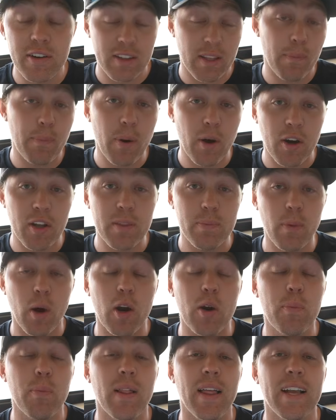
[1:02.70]
at the Perth
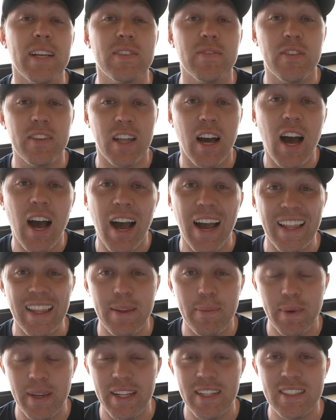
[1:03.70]
Motorplex for the High
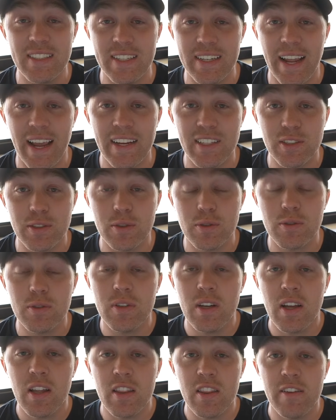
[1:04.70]
Limit
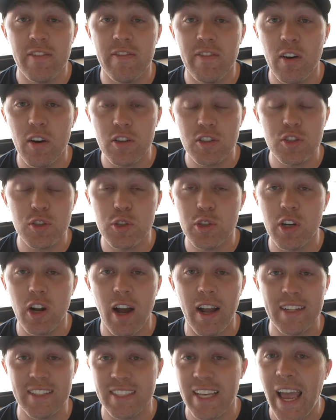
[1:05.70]
International, the first 2
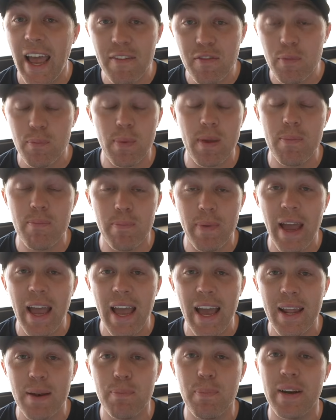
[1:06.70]
nights haven't been
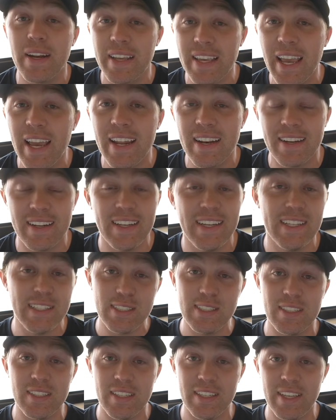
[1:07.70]
bad, but again,
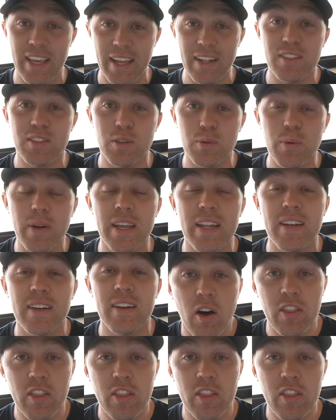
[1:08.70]
he's yet to win.